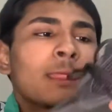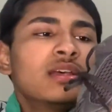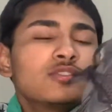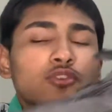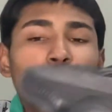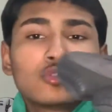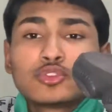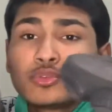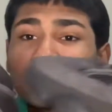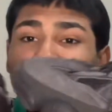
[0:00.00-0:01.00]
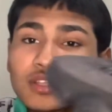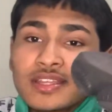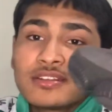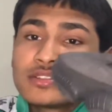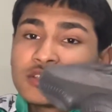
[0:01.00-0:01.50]
So 2 years
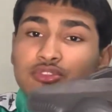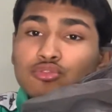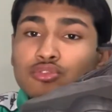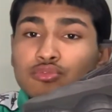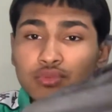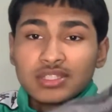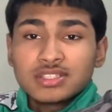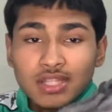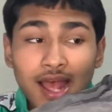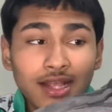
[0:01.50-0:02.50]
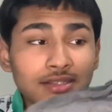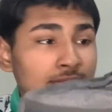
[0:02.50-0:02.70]
later, these shoes restocked,